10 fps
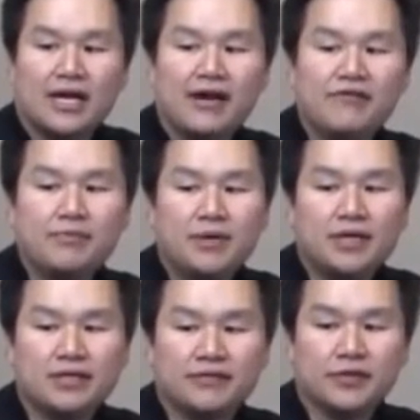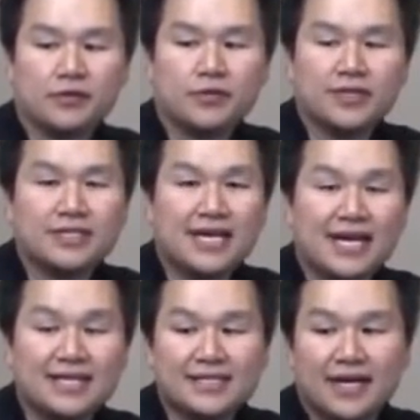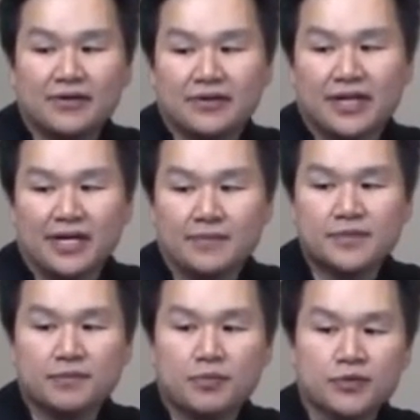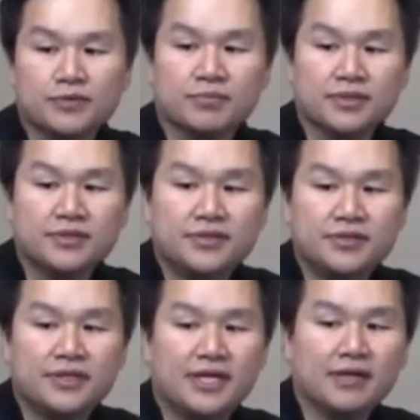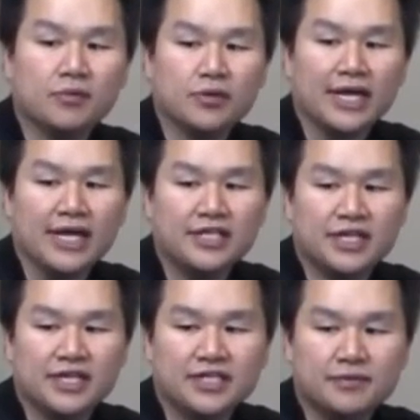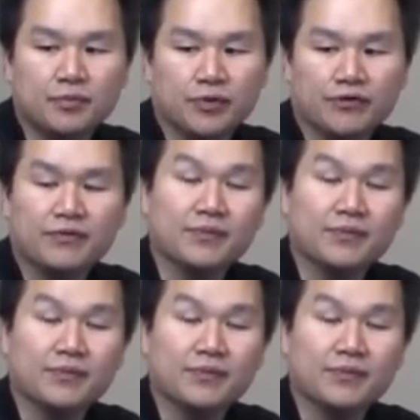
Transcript: Every model of our cordless hand scanner lineup supports Bluetooth keyboard HID support,